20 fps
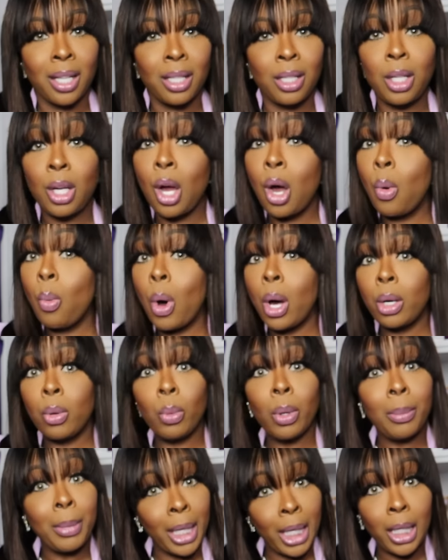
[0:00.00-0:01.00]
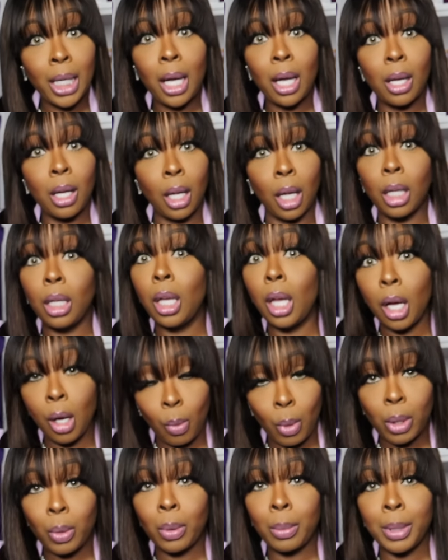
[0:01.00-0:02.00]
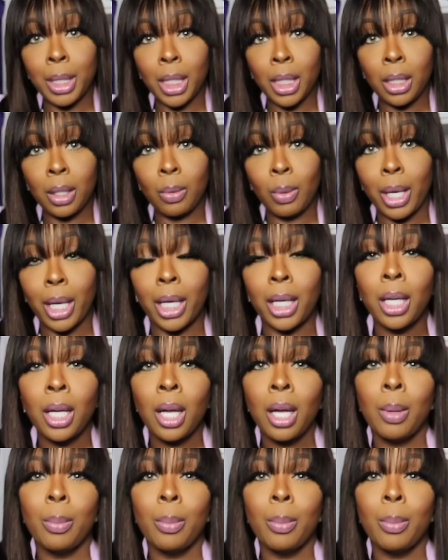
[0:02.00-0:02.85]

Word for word: You don't want it with me. To, you don't want it with me anyway.